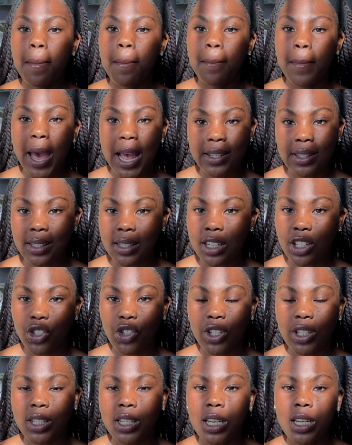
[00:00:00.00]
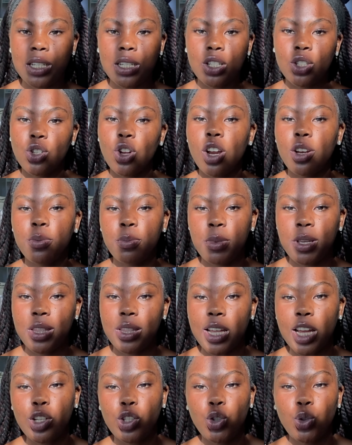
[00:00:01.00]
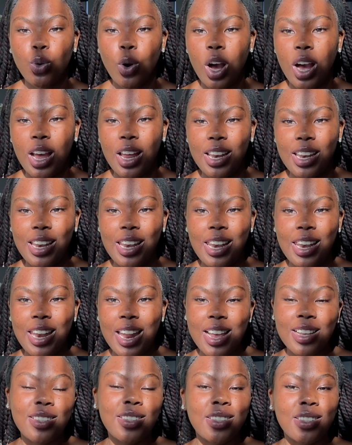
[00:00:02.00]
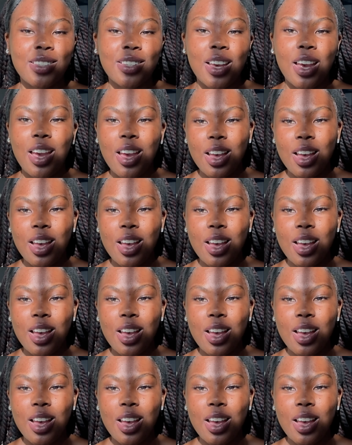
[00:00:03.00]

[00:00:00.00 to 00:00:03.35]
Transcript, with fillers: maths literacy it does not mean that you are less